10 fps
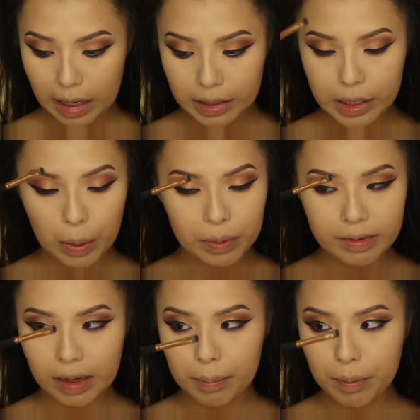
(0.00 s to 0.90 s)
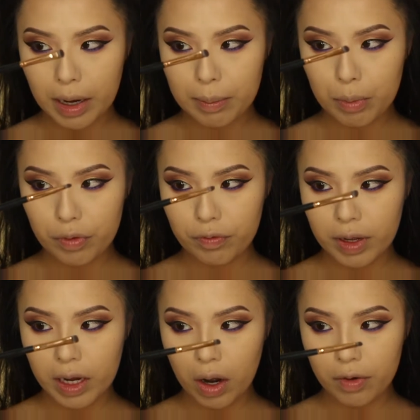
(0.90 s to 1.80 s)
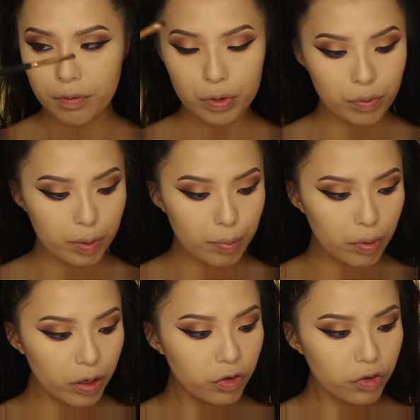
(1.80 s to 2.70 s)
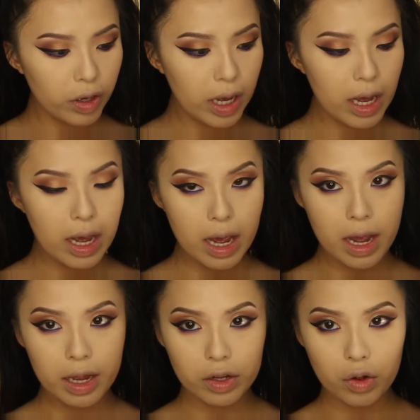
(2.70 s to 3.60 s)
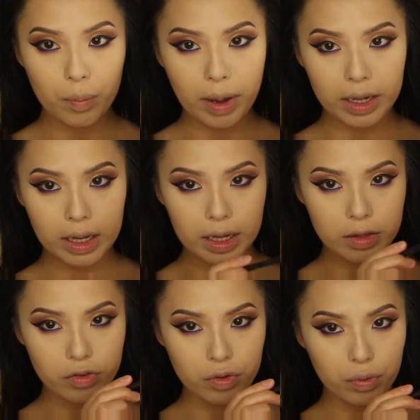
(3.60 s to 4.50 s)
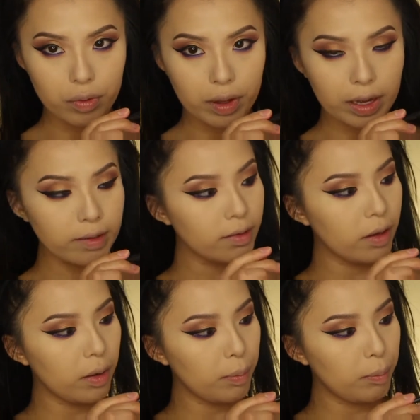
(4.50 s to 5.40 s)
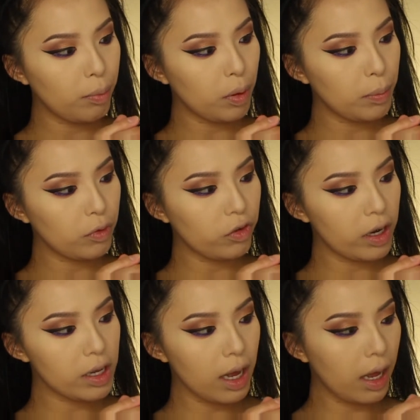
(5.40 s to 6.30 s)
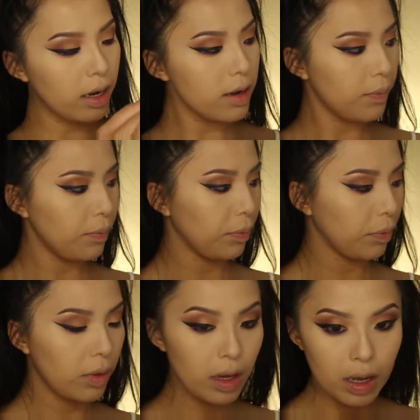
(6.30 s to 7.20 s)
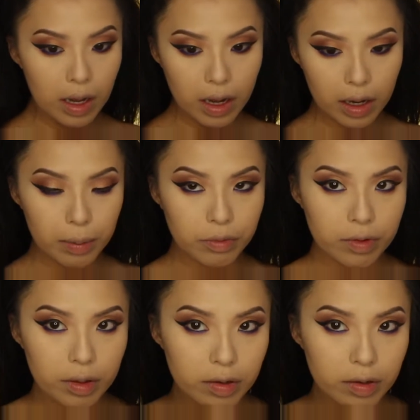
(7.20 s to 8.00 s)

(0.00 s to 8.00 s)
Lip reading: And then I'm going to take my Morphe R43 brush and go back into that purple shade again. And I'm just going